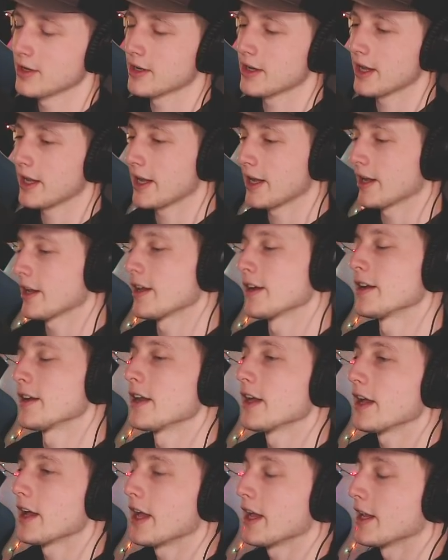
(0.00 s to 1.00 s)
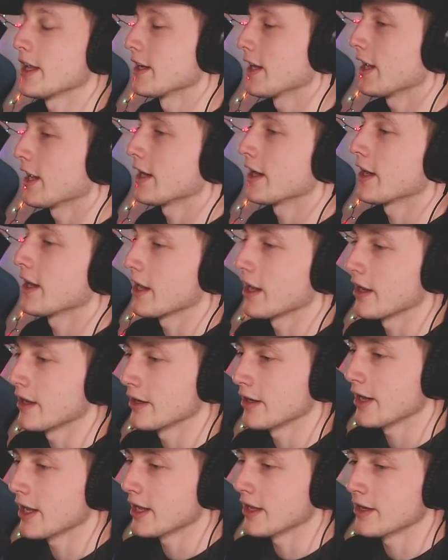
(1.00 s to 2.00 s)
And
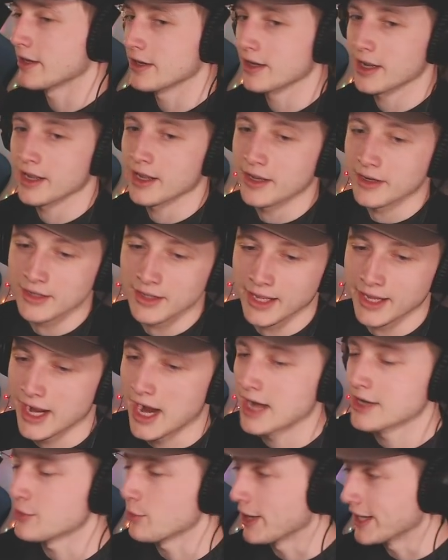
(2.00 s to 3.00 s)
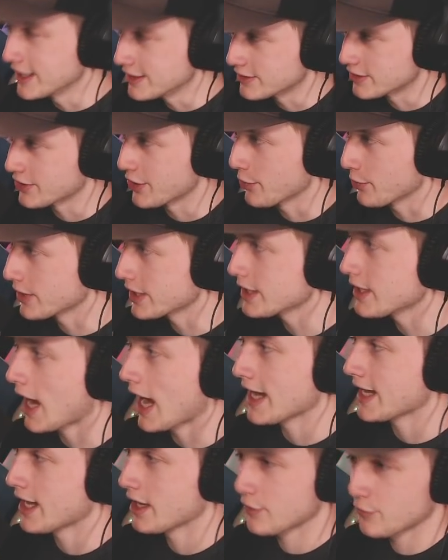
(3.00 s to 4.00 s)
like, do I need security? I
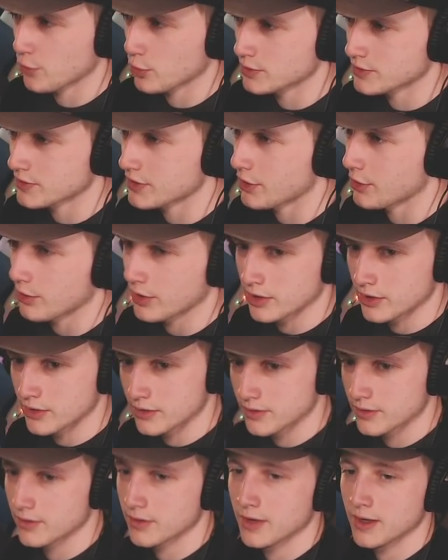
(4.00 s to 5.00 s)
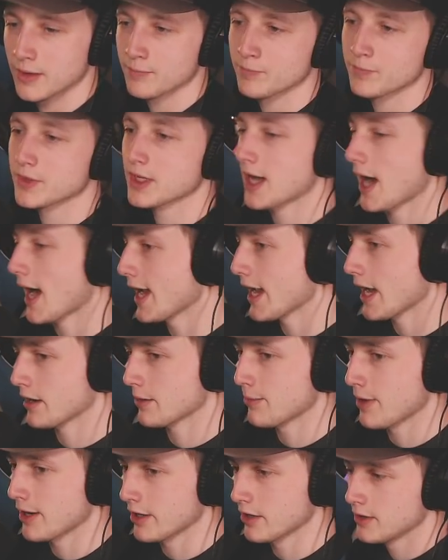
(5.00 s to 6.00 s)
can't afford security. Kayak
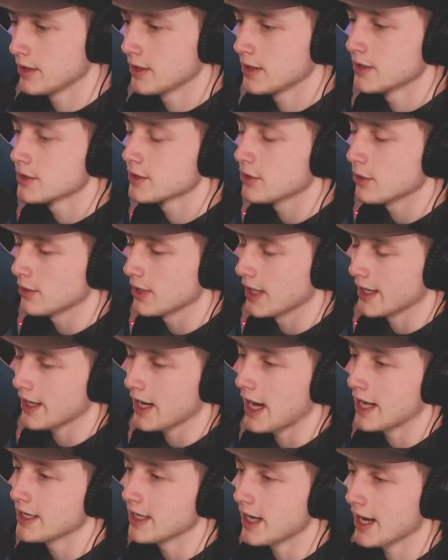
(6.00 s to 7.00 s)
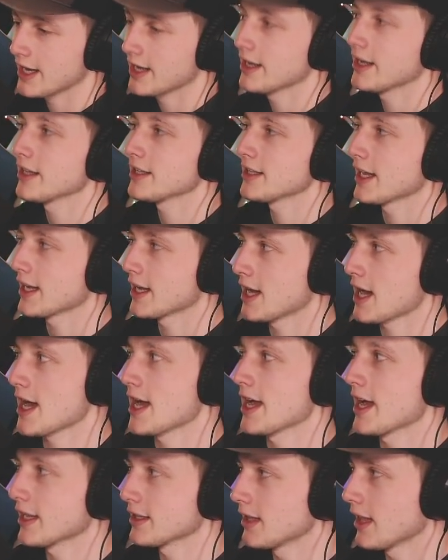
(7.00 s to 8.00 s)
money. So like, I can get like
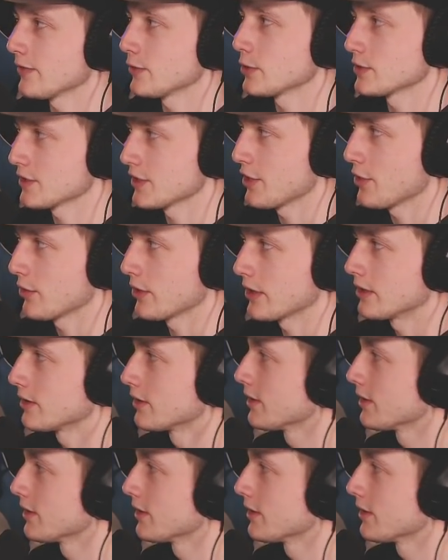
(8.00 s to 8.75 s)
kayak level security,